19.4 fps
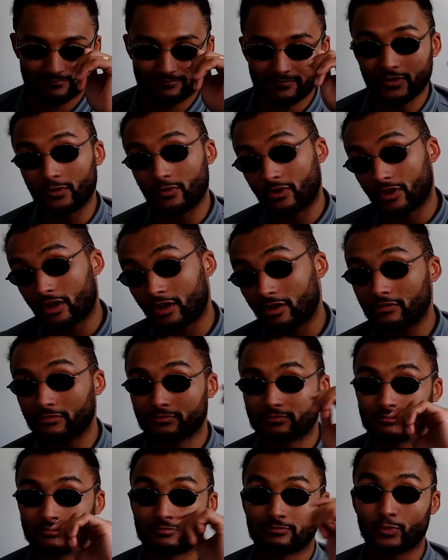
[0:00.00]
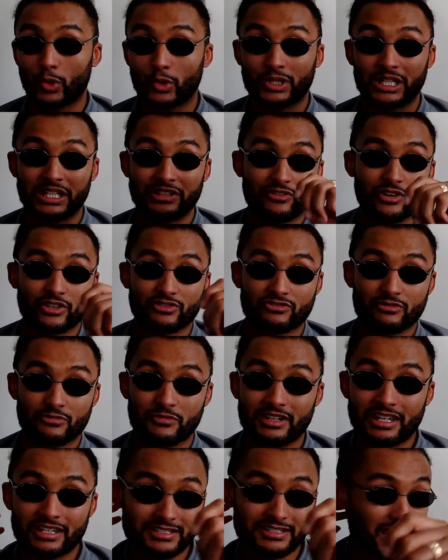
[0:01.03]
Although, Wardley versus
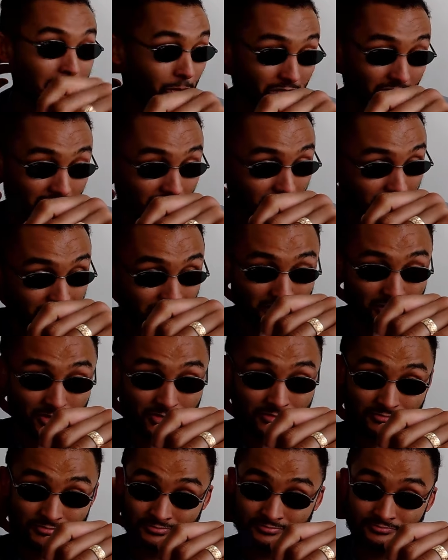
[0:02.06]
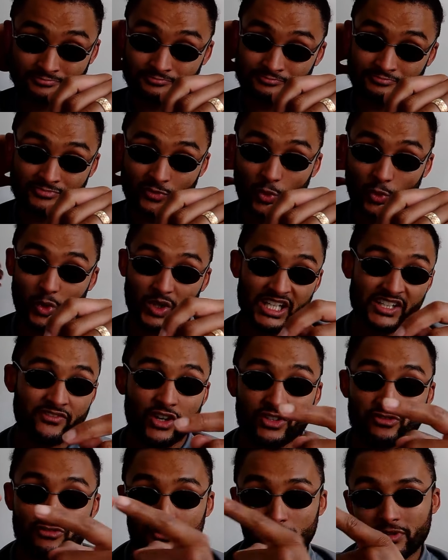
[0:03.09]
Ruiz, that works too. Wardley
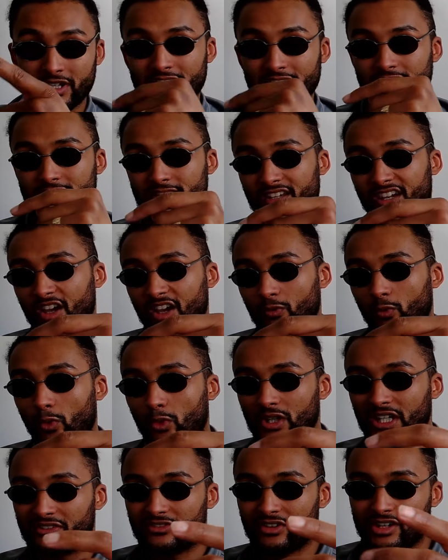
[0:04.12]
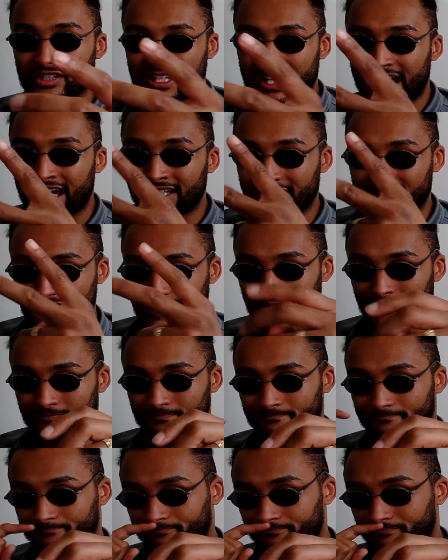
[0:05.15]
versus Ruiz, Wardley versus Anderson.
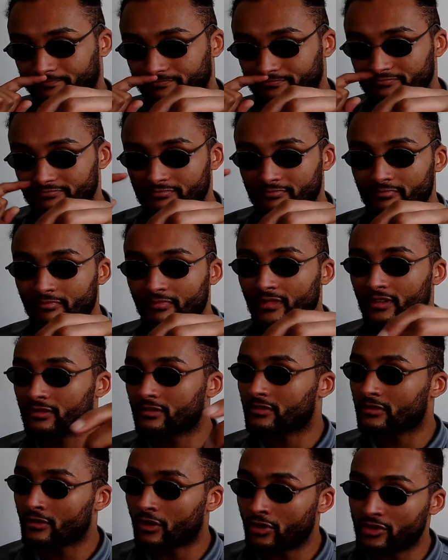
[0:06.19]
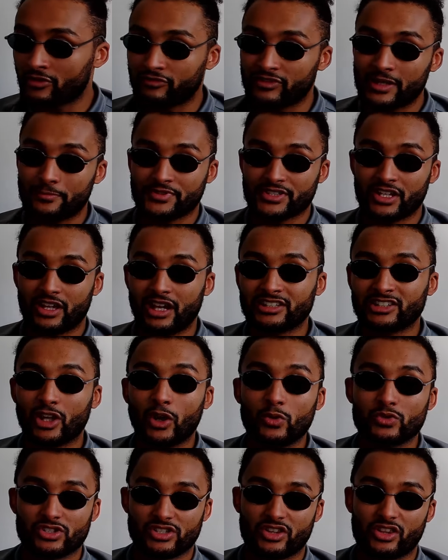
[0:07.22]
On the flip side,
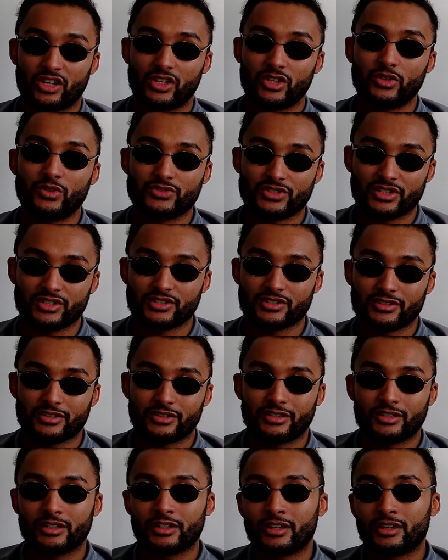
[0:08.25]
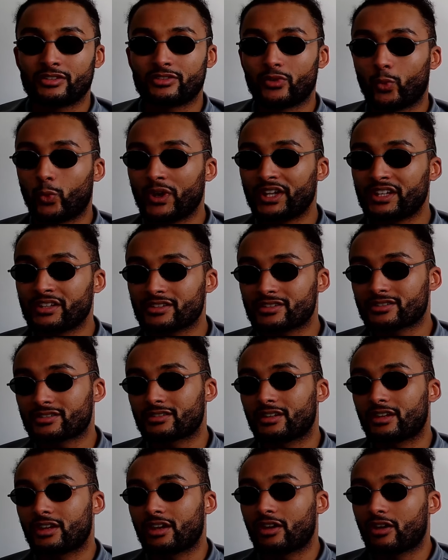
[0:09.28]
those are the losers. The winners,
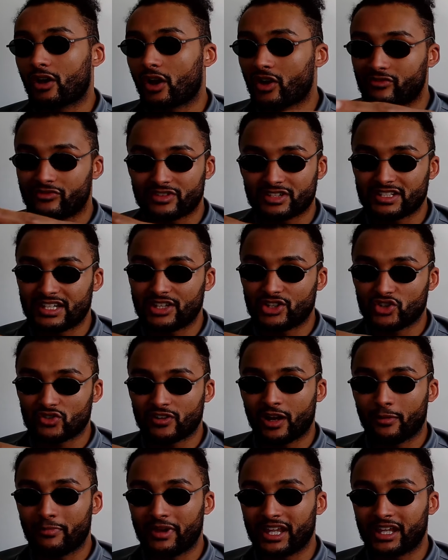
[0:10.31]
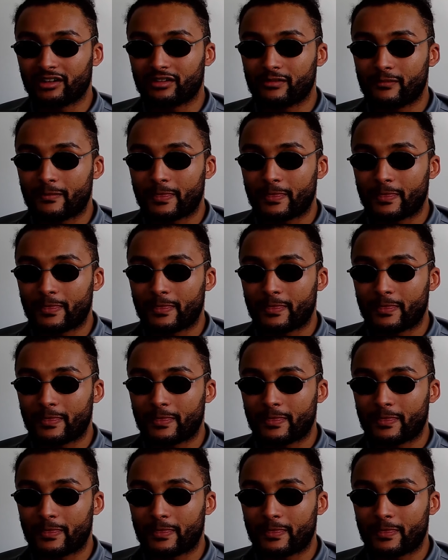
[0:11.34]
obviously, Jerome Miller.